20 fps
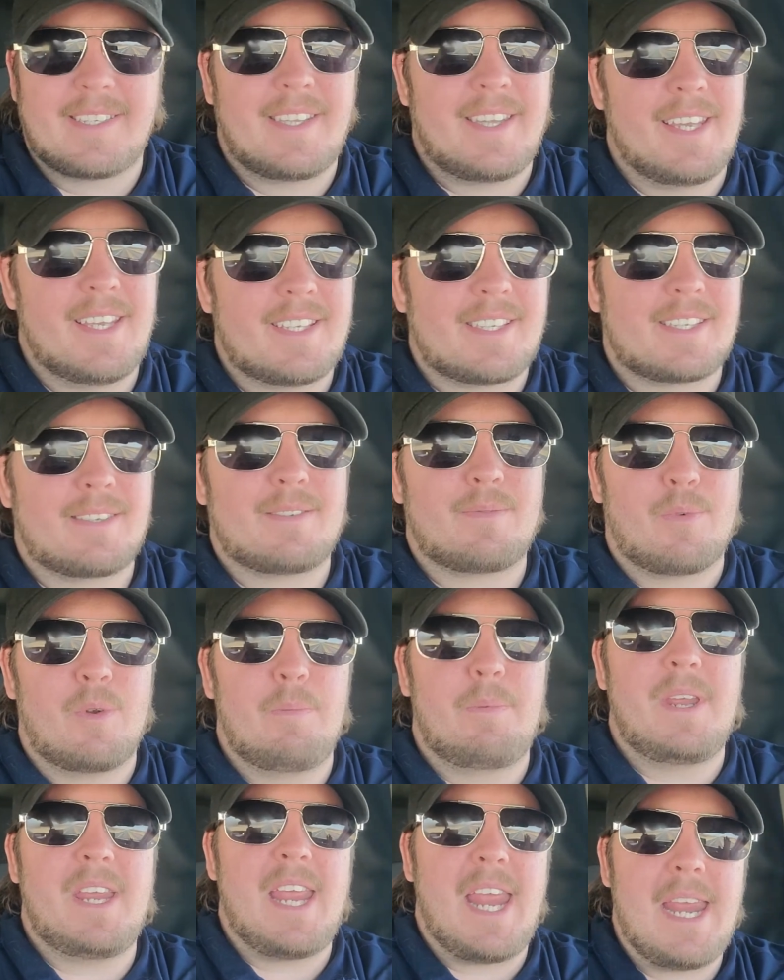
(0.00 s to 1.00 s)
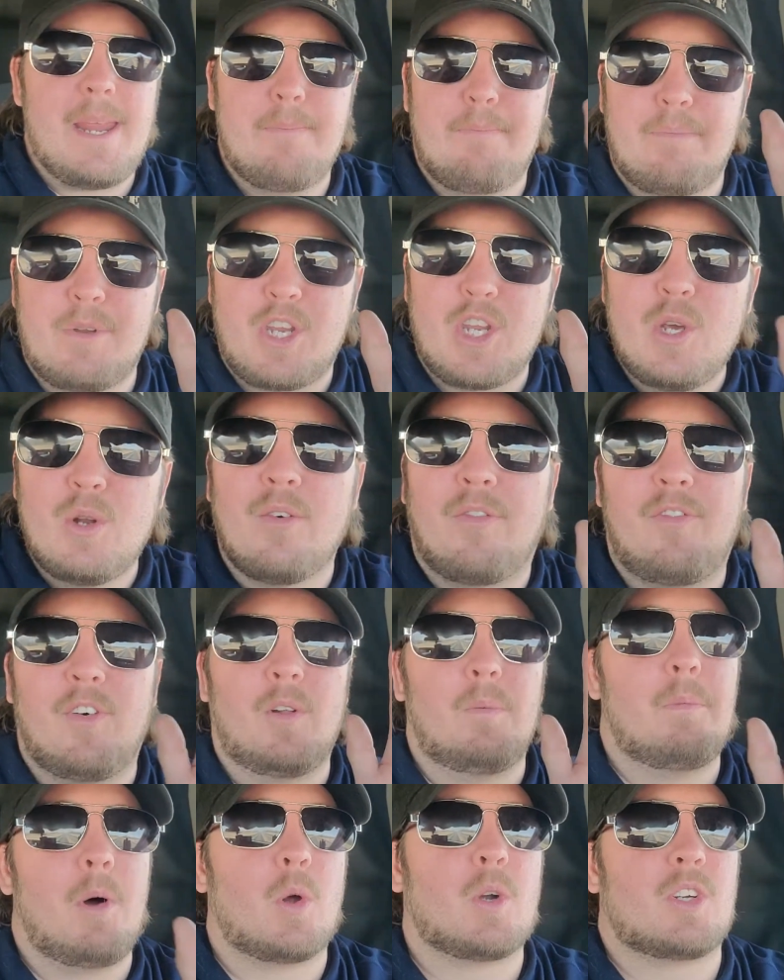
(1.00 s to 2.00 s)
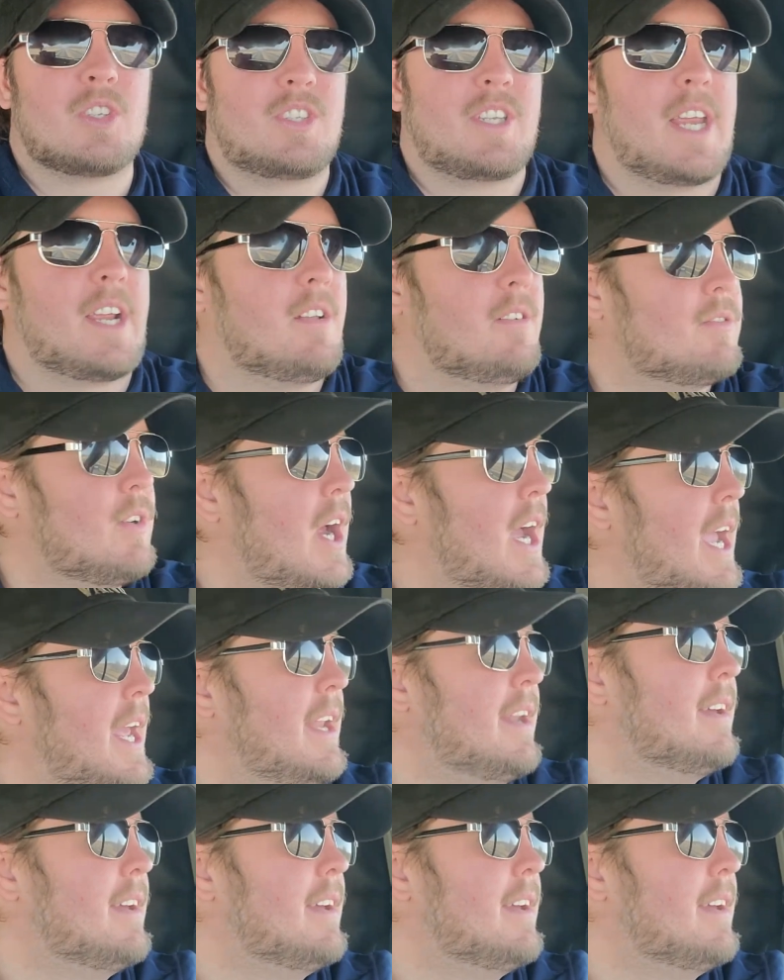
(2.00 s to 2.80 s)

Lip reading: This would be a beautiful motorcycle ride.